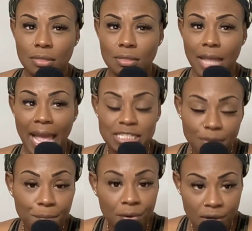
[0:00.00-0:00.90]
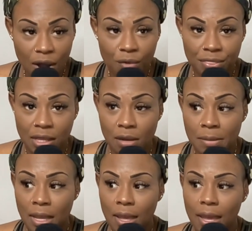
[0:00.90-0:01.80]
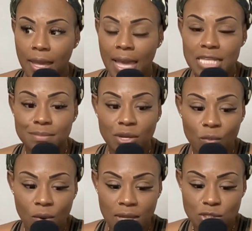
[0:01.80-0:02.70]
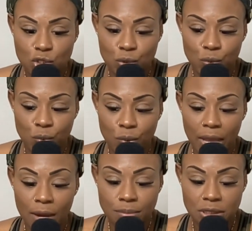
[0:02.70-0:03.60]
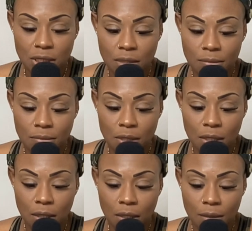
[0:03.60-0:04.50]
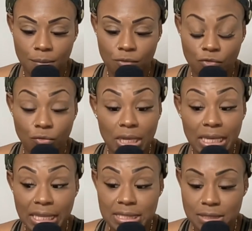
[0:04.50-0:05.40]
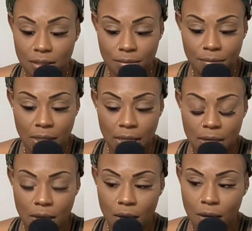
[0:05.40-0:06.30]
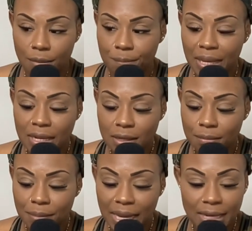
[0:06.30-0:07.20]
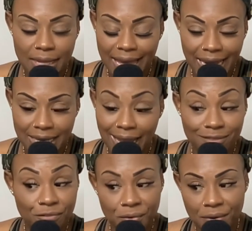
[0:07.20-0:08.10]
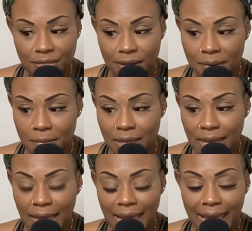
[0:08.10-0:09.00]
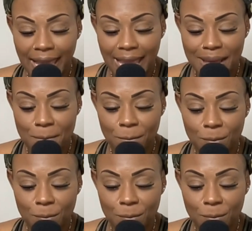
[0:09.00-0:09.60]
has been put on them. He has been the one to help them release it, being the guy like for them. And